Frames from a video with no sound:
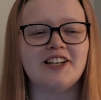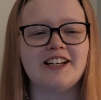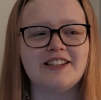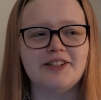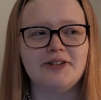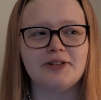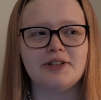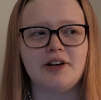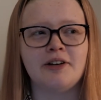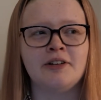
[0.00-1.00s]
It's
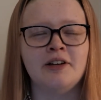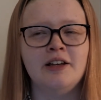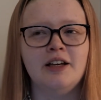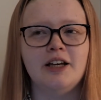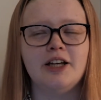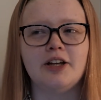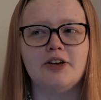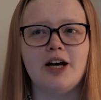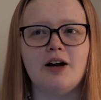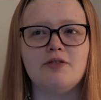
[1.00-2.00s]
also, you know,
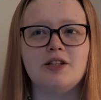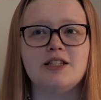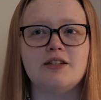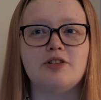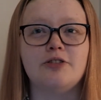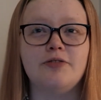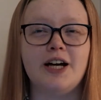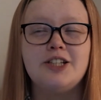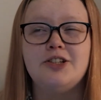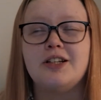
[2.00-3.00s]
you have all these different
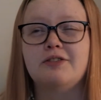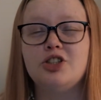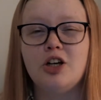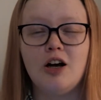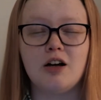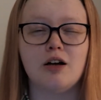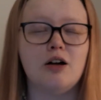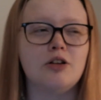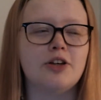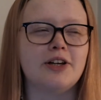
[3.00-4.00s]
effects. You can have
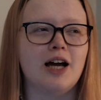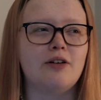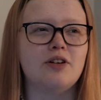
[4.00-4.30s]
charcoal, you can have